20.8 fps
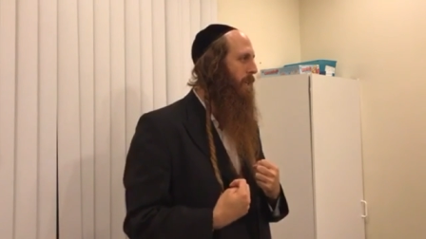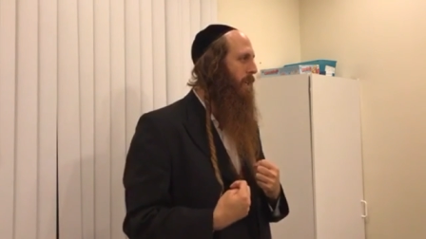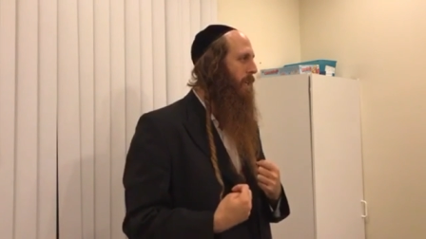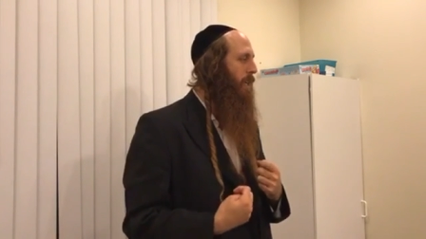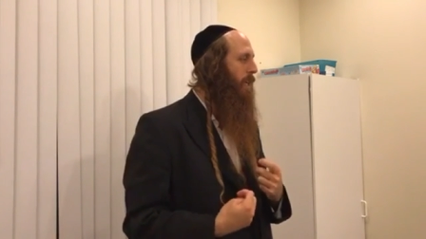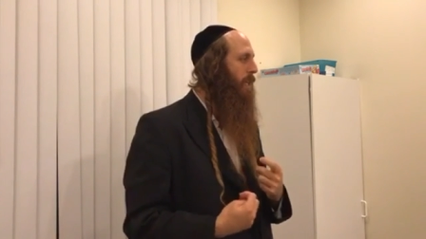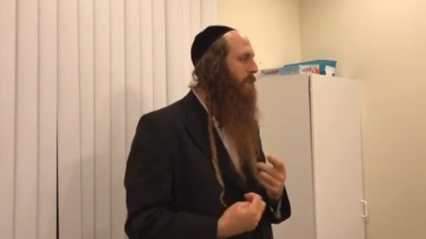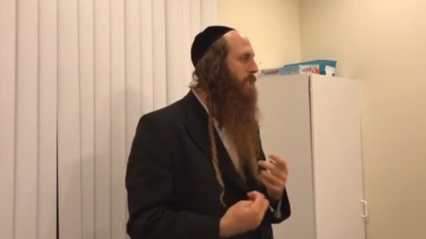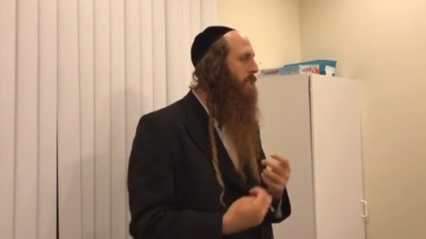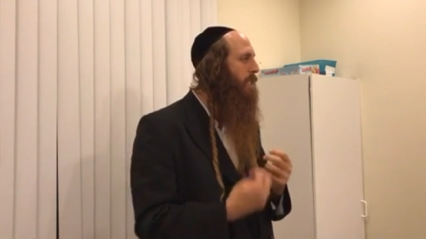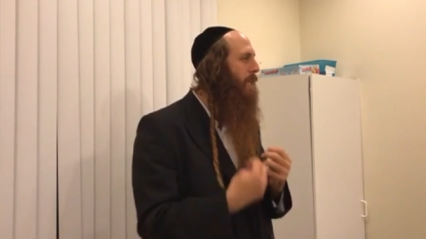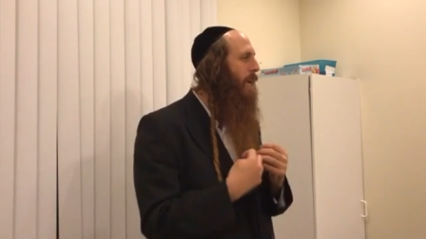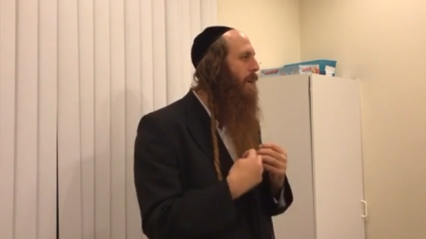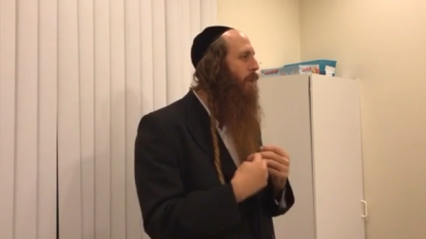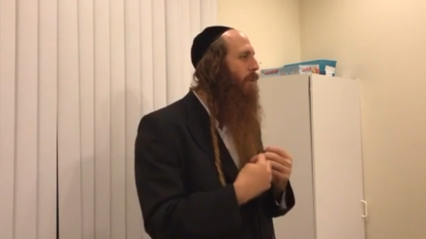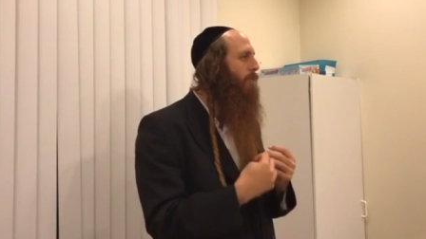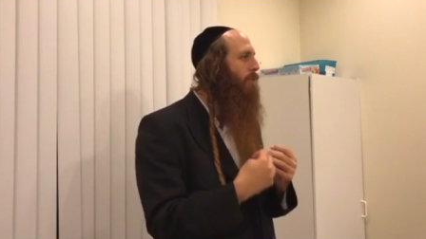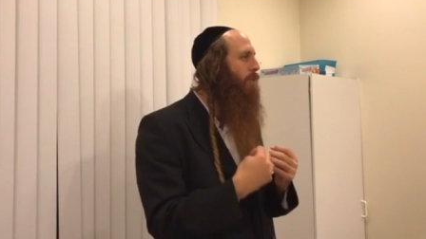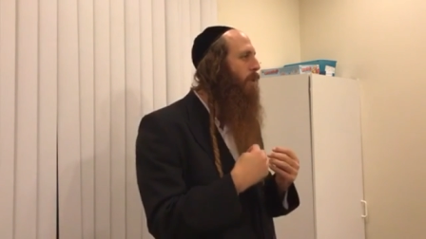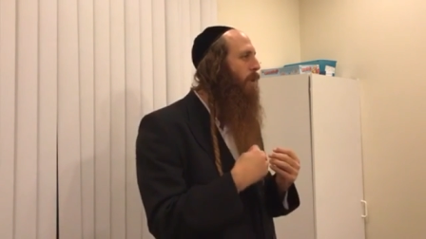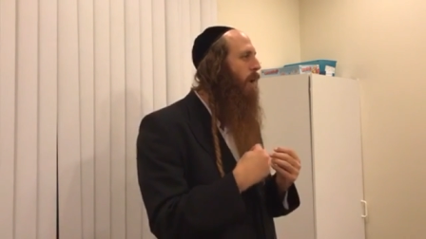inside
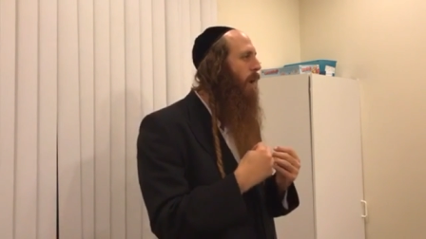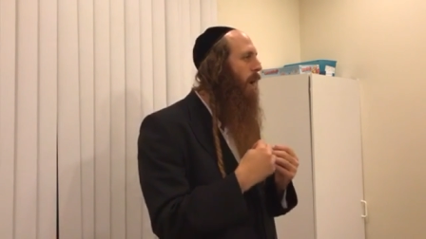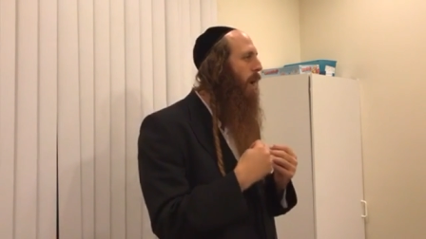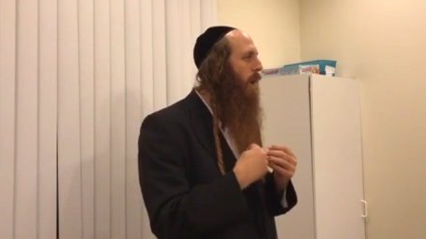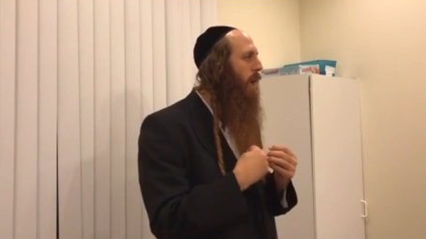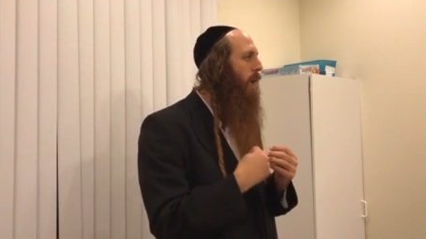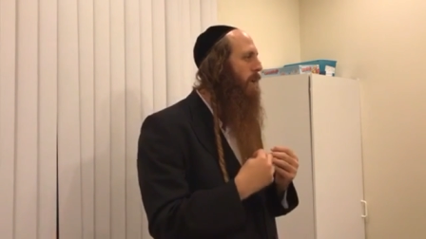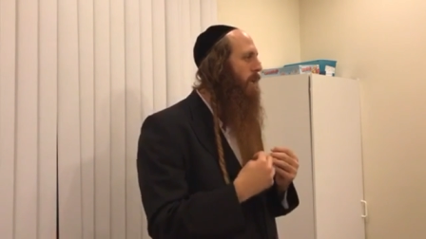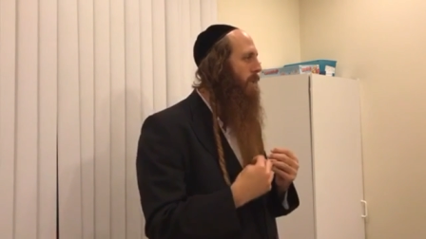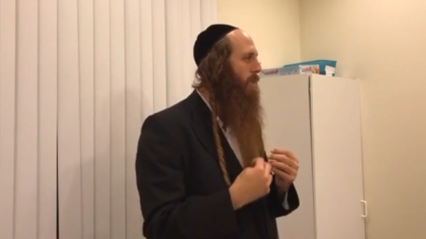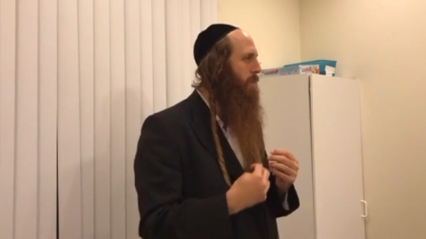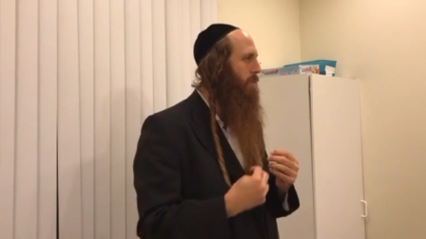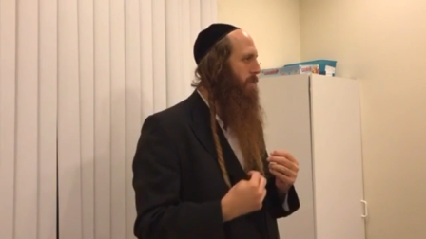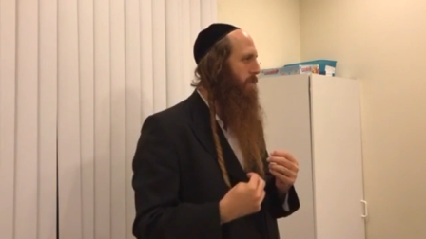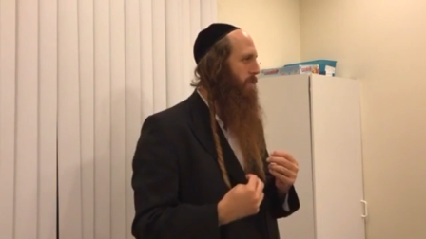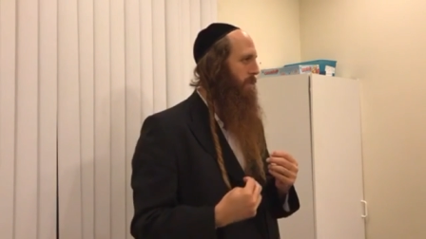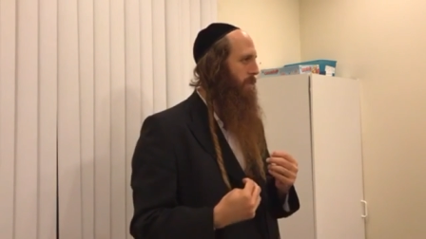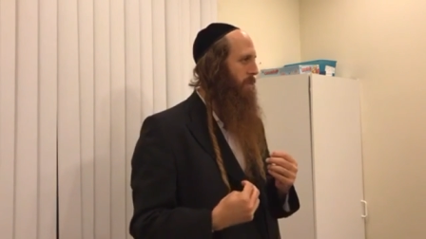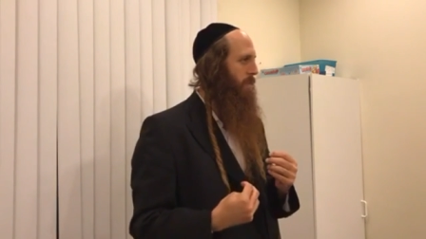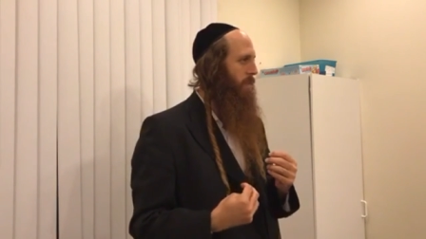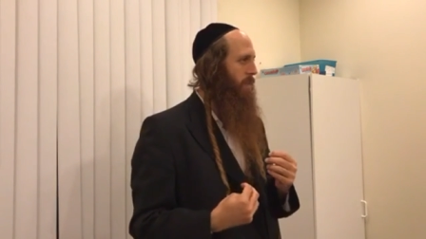of your heart,
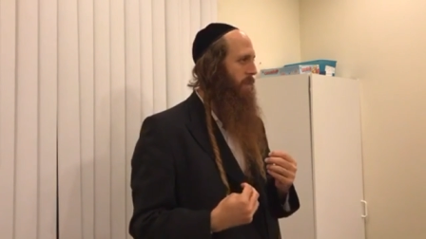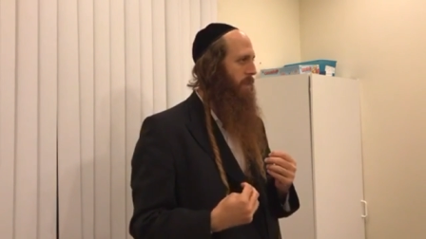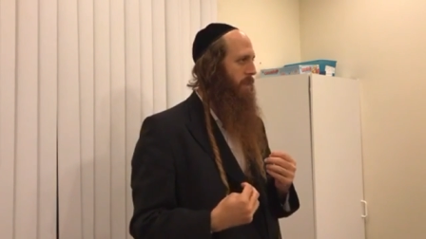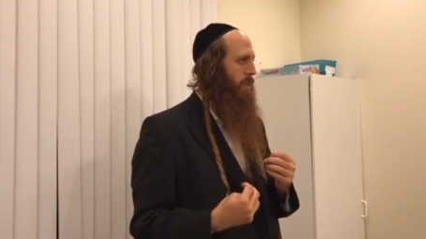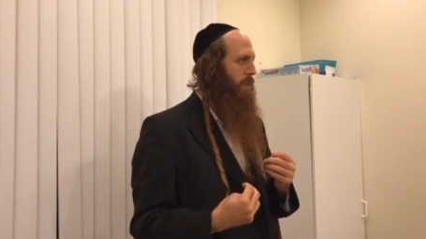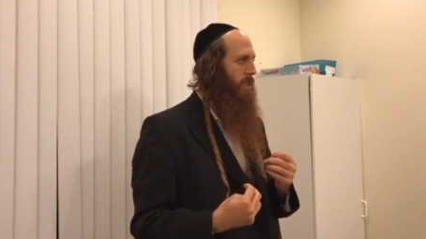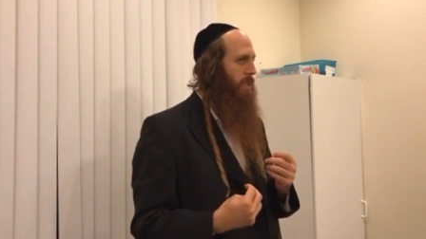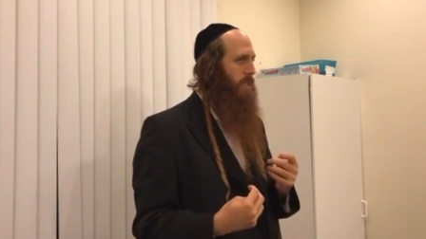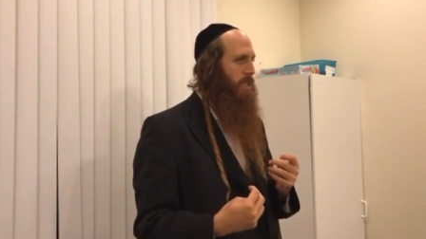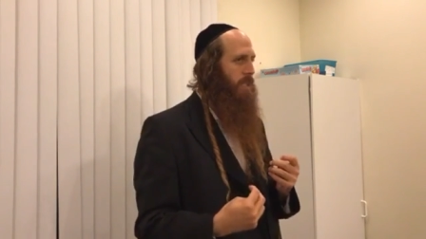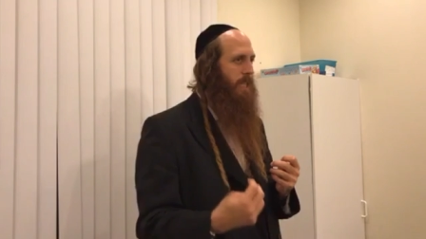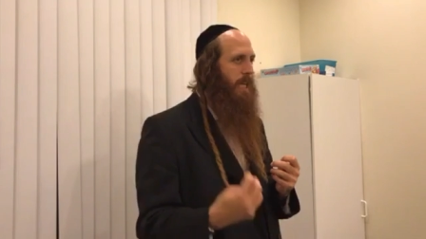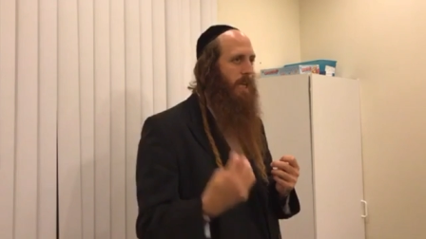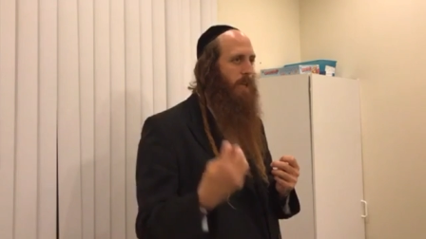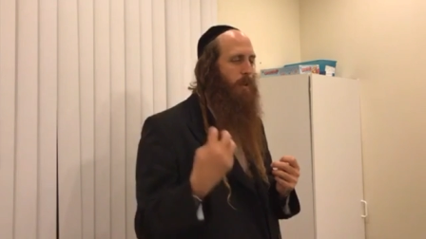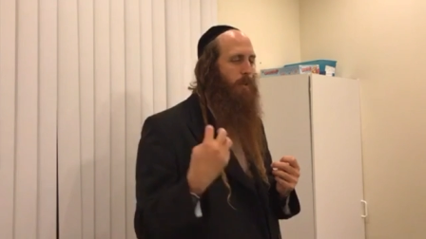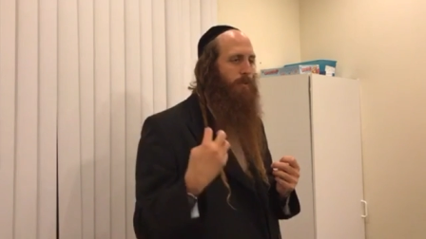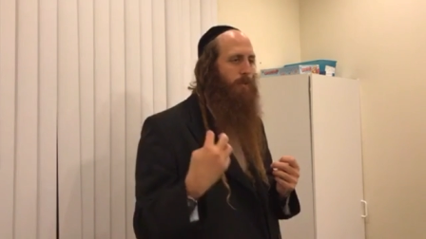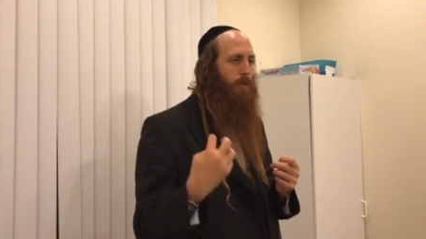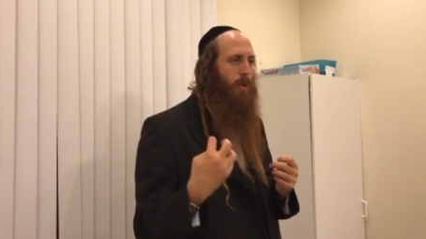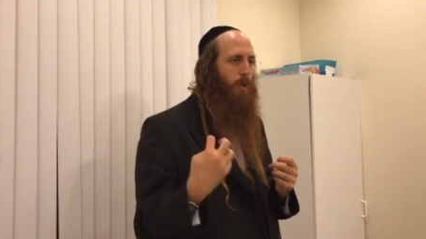inside
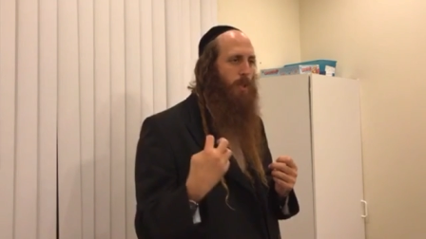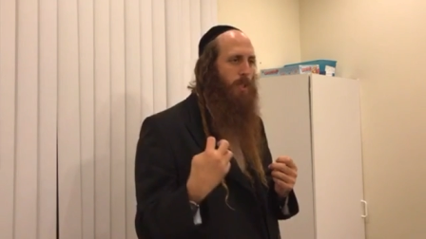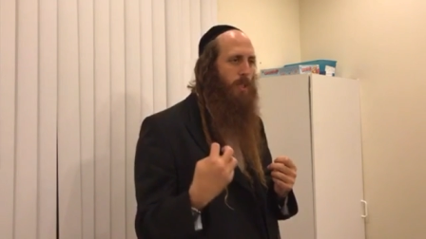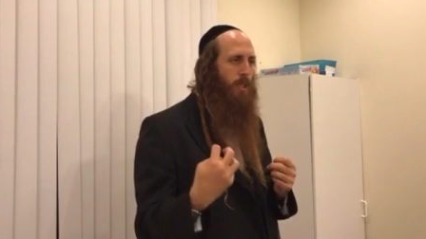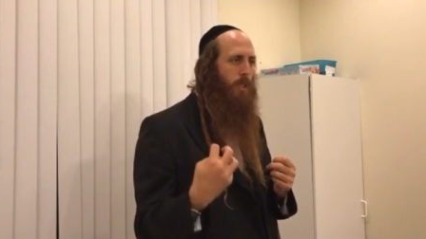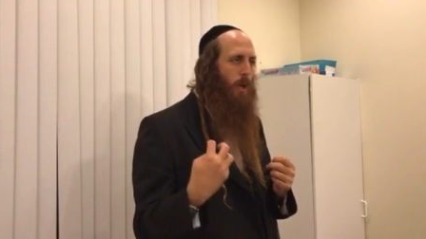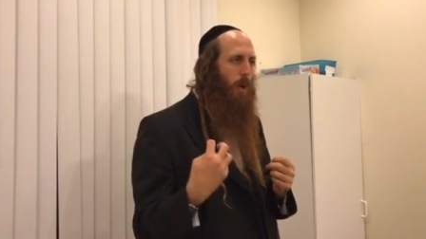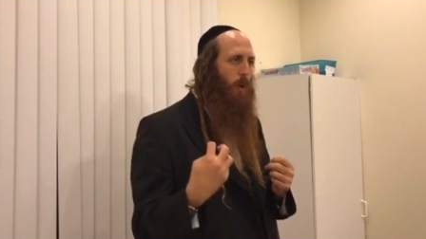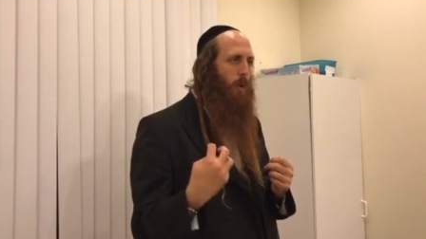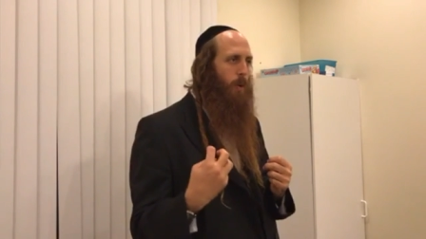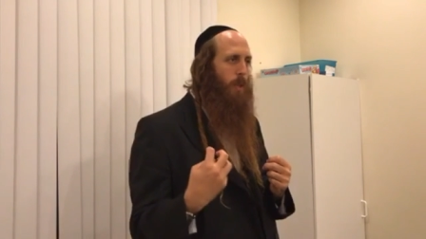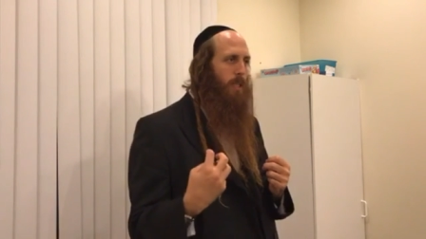of your soul,